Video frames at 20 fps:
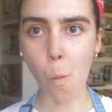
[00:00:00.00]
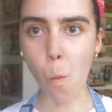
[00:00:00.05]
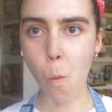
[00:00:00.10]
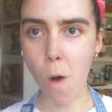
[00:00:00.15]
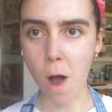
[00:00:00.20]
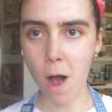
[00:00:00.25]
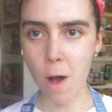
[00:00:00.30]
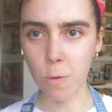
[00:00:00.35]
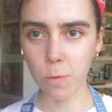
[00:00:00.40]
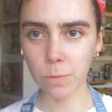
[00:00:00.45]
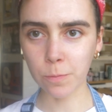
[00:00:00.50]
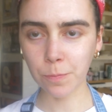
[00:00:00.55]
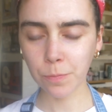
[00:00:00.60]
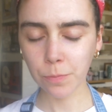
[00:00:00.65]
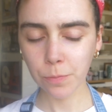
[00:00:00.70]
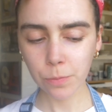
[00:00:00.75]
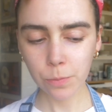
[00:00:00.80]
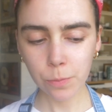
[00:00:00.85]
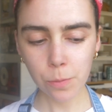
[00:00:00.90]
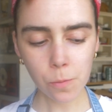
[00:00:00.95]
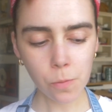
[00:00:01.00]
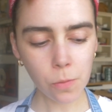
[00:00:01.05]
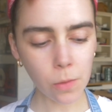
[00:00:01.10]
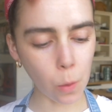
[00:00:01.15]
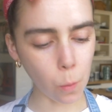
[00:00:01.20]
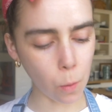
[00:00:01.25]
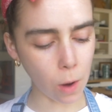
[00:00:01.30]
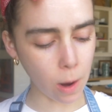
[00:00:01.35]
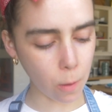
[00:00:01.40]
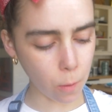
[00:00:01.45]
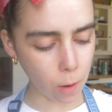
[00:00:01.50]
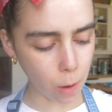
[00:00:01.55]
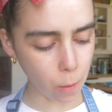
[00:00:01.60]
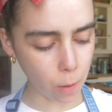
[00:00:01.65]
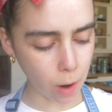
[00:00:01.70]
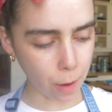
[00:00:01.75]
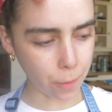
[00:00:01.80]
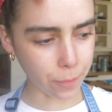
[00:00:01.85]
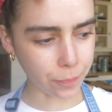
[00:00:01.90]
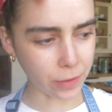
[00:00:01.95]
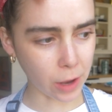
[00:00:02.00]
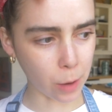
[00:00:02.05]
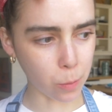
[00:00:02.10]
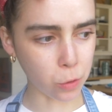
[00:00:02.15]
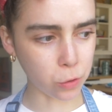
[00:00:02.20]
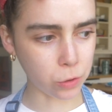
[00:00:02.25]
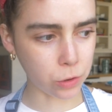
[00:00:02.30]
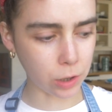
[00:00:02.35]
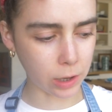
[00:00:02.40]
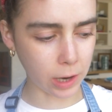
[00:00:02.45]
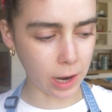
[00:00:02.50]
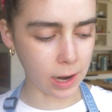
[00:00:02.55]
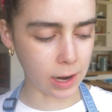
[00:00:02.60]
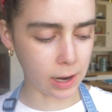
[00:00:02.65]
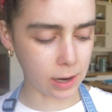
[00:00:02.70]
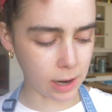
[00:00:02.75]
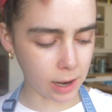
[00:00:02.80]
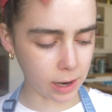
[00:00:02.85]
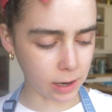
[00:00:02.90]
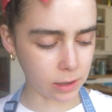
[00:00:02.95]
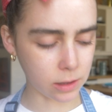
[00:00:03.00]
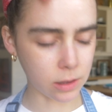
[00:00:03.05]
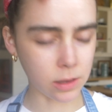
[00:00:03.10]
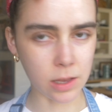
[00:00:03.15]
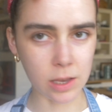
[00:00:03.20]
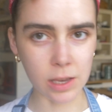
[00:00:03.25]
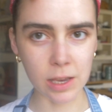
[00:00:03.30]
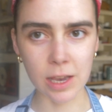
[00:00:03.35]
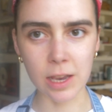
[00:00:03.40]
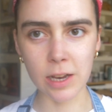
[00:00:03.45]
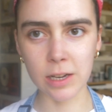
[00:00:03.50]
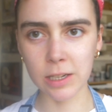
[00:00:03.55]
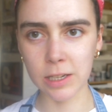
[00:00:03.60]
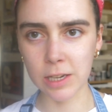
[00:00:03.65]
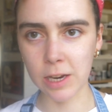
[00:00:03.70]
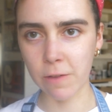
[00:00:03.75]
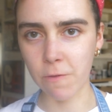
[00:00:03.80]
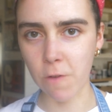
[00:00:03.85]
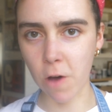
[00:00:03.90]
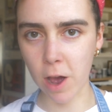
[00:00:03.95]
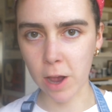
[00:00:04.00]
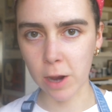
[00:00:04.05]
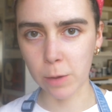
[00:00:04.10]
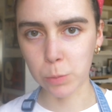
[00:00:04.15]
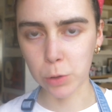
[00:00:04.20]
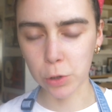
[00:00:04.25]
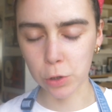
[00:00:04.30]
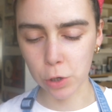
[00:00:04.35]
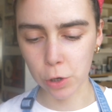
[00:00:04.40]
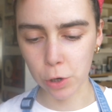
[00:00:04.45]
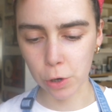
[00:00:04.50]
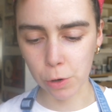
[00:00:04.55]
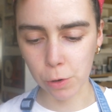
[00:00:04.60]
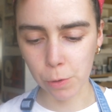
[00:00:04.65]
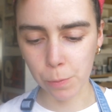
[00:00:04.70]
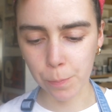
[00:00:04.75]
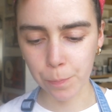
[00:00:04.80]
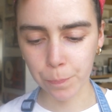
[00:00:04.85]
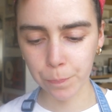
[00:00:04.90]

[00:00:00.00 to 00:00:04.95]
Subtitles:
Wow. Wow, wow, wow. I'm also getting like the yeasty vibes too.